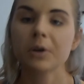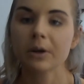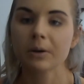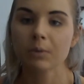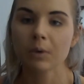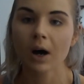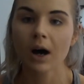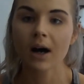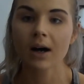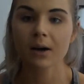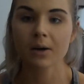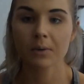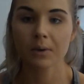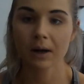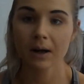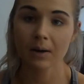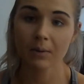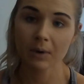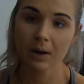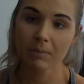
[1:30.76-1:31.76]
boardwalk
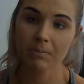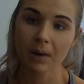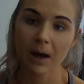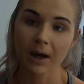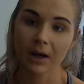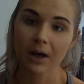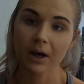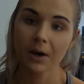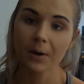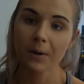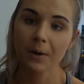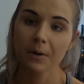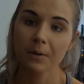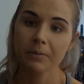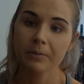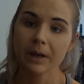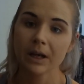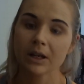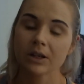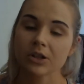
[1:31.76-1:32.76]
when I went back
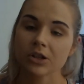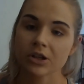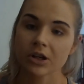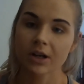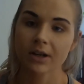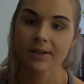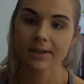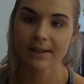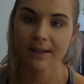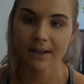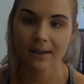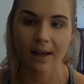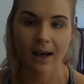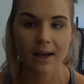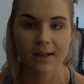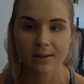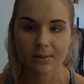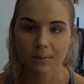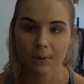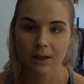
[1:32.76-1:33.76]
home in Jersey
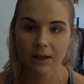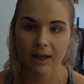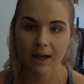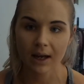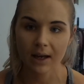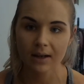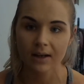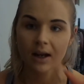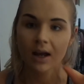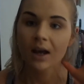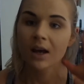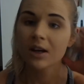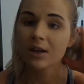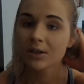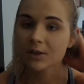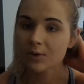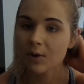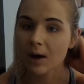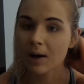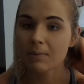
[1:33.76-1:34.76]
last weekend,
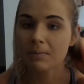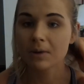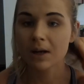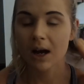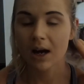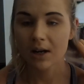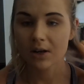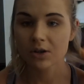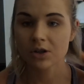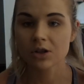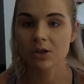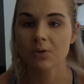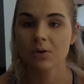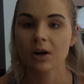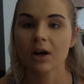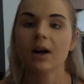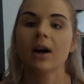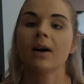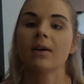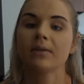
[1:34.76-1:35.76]
so I'm not
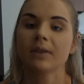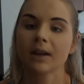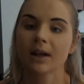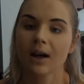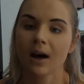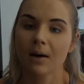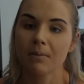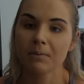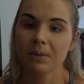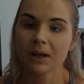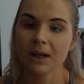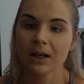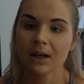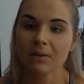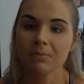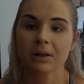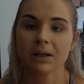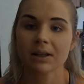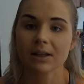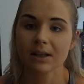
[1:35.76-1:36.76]
sure of the company,
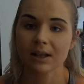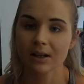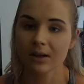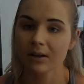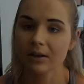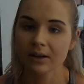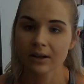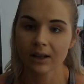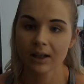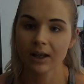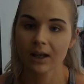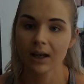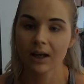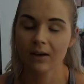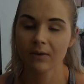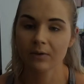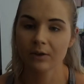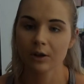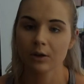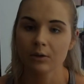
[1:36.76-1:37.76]
but literally
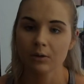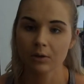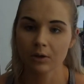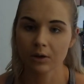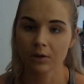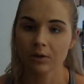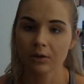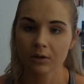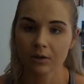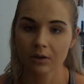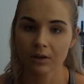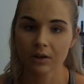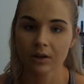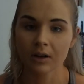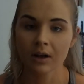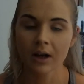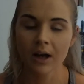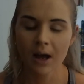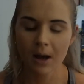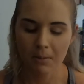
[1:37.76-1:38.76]
if you
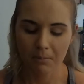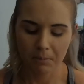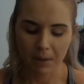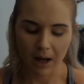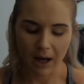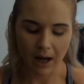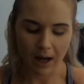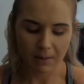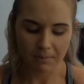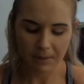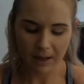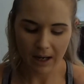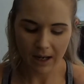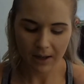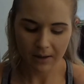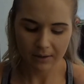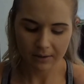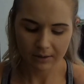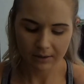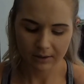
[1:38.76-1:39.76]
Google
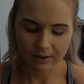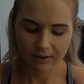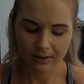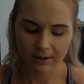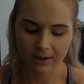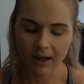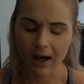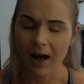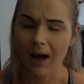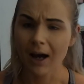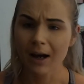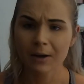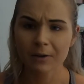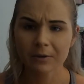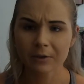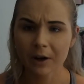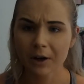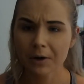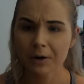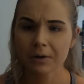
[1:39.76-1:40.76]
pop-out
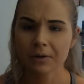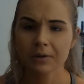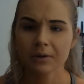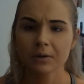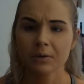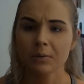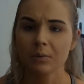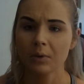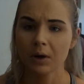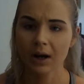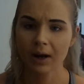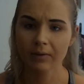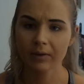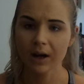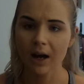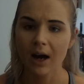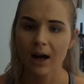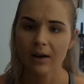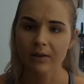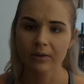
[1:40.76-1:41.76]
iPhone, whatever
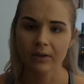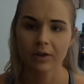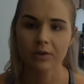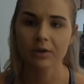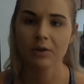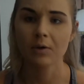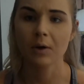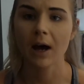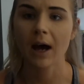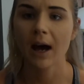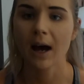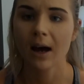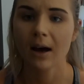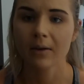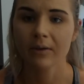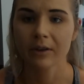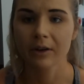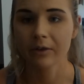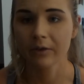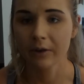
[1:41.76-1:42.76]
iPhone you
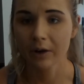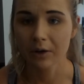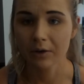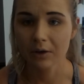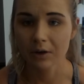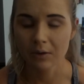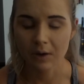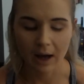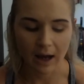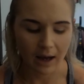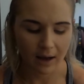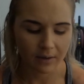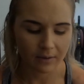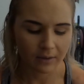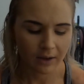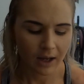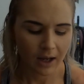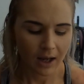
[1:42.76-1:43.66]
have or phone you have,